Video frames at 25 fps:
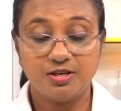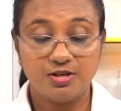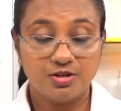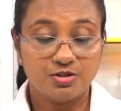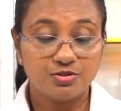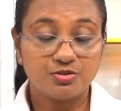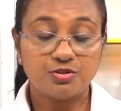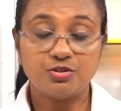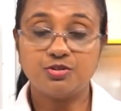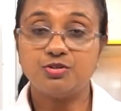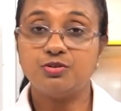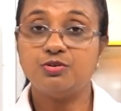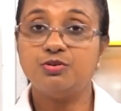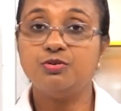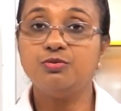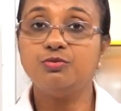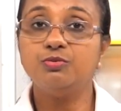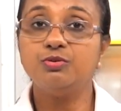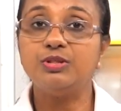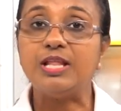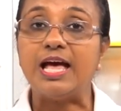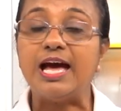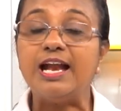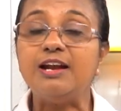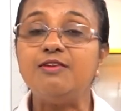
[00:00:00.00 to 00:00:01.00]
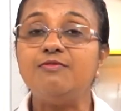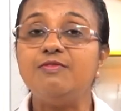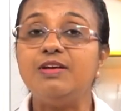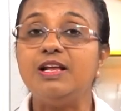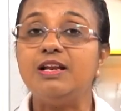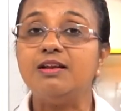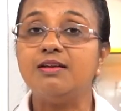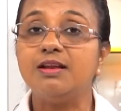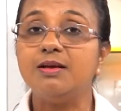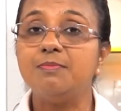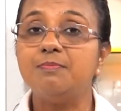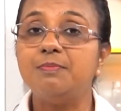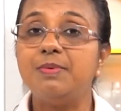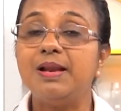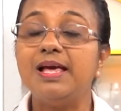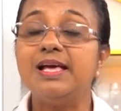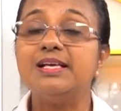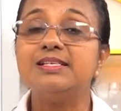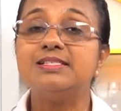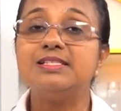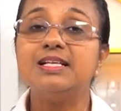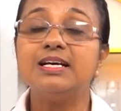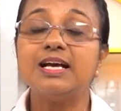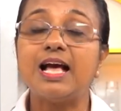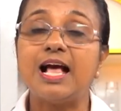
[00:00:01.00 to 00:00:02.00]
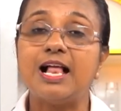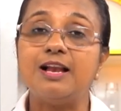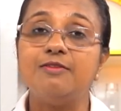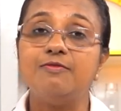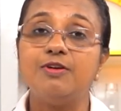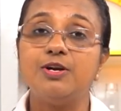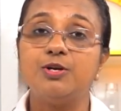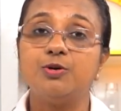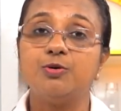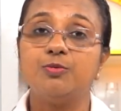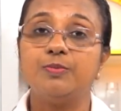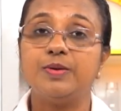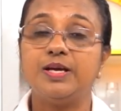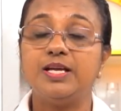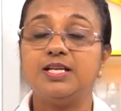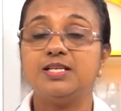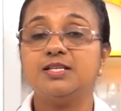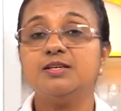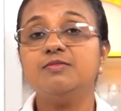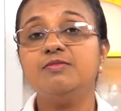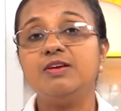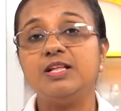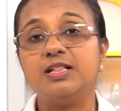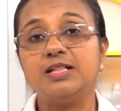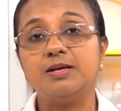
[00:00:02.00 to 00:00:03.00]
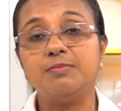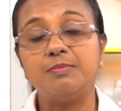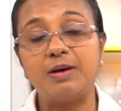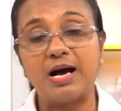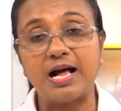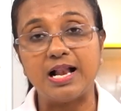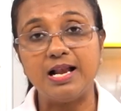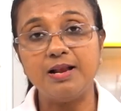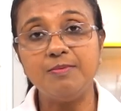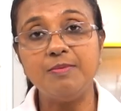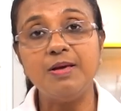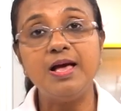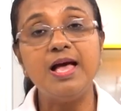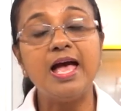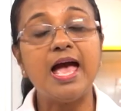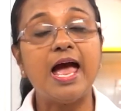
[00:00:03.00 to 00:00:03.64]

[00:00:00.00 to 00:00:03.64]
So to do that, we'll replace the galvanometer with a bulb